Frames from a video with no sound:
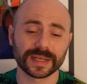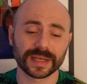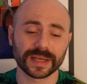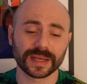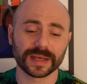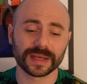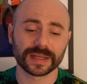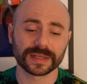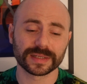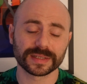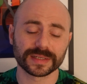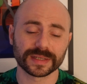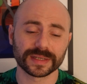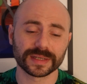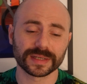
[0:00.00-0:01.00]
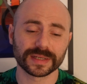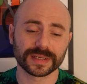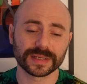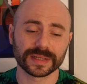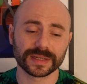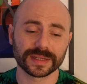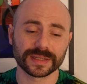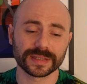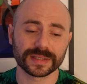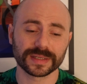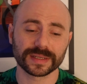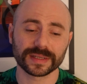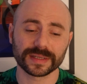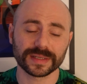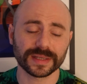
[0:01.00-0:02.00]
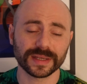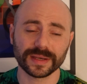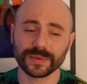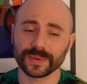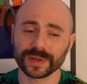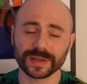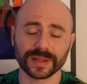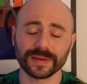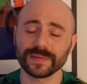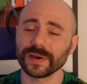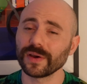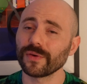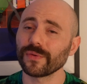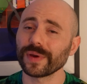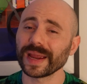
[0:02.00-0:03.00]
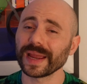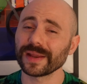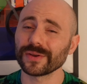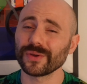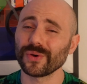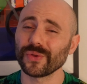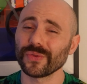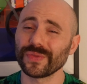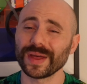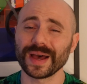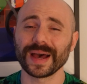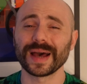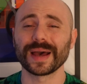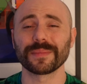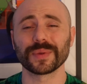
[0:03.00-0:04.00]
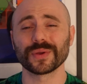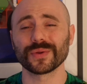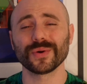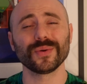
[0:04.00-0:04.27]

And we're gonna have a grand old time,